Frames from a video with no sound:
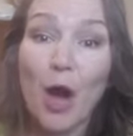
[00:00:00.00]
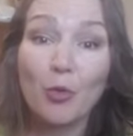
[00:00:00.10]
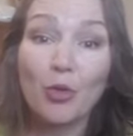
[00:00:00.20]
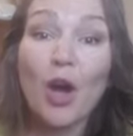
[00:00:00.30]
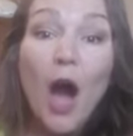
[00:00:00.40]

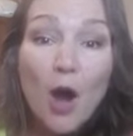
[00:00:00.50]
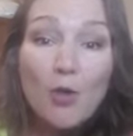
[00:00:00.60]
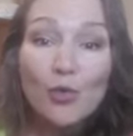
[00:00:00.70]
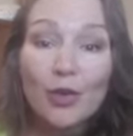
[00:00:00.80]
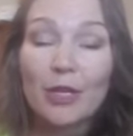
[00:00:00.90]
power
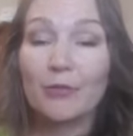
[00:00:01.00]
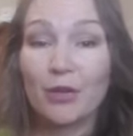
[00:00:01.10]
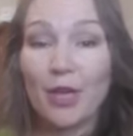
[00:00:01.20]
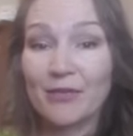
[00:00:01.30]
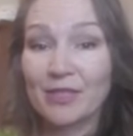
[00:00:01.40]
hour
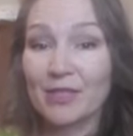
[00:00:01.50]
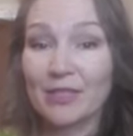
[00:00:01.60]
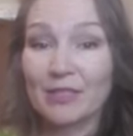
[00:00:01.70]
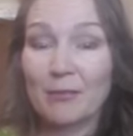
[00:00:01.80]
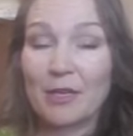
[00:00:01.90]
if you have 60